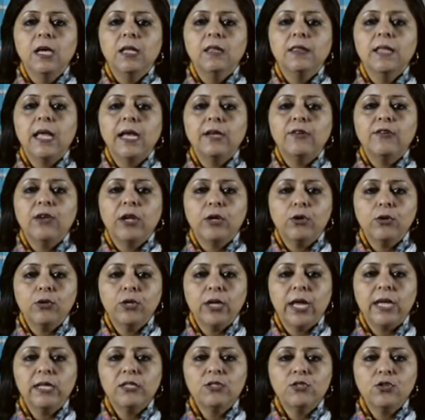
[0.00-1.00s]
that
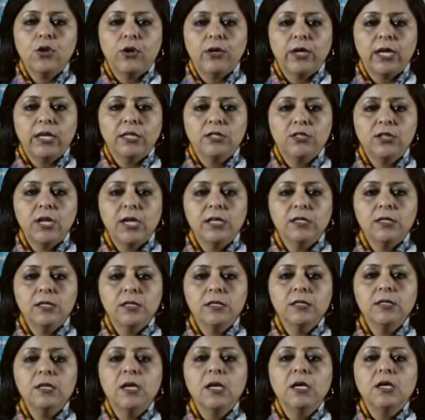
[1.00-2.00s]
recognized stock
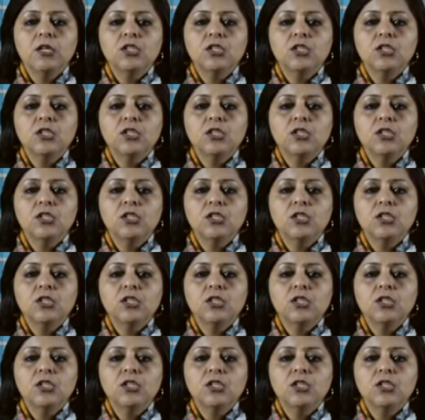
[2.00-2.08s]
exchanges